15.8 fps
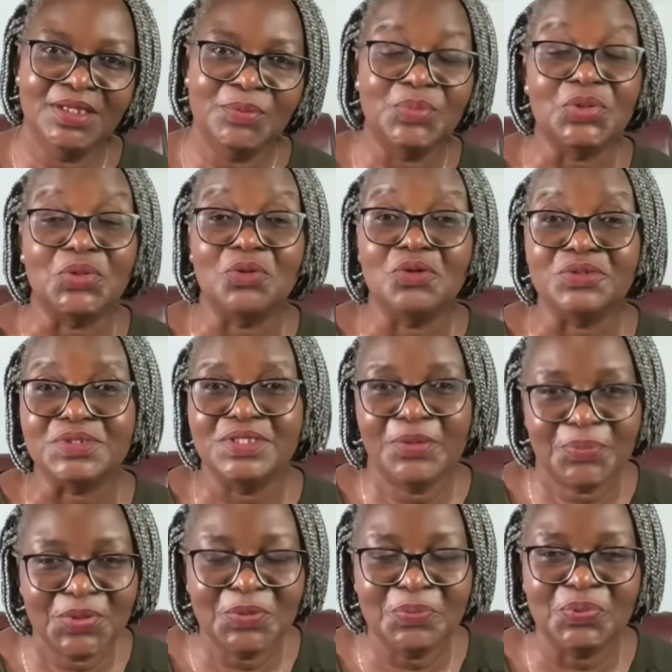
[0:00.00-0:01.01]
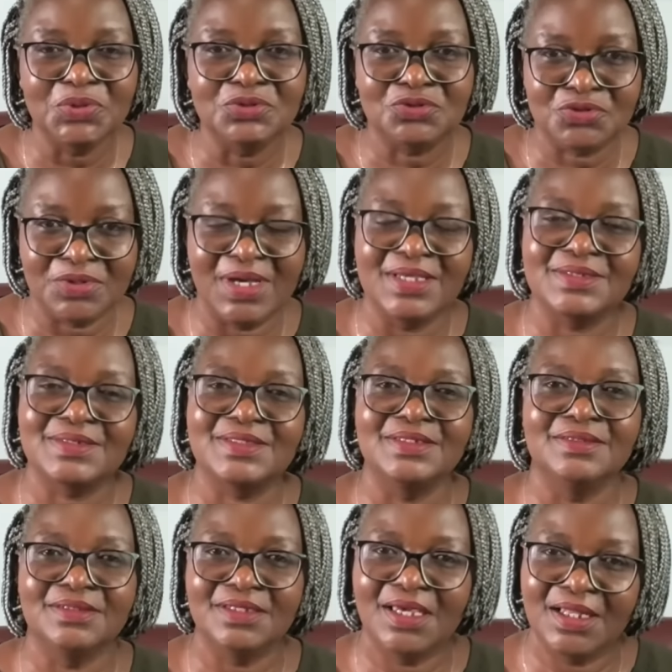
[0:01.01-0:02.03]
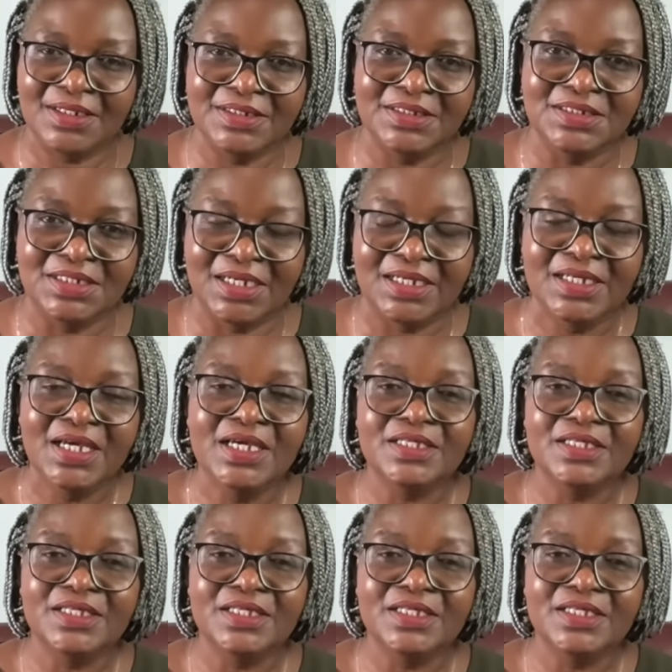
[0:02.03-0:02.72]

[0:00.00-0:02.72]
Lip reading: because the people trust in their leader.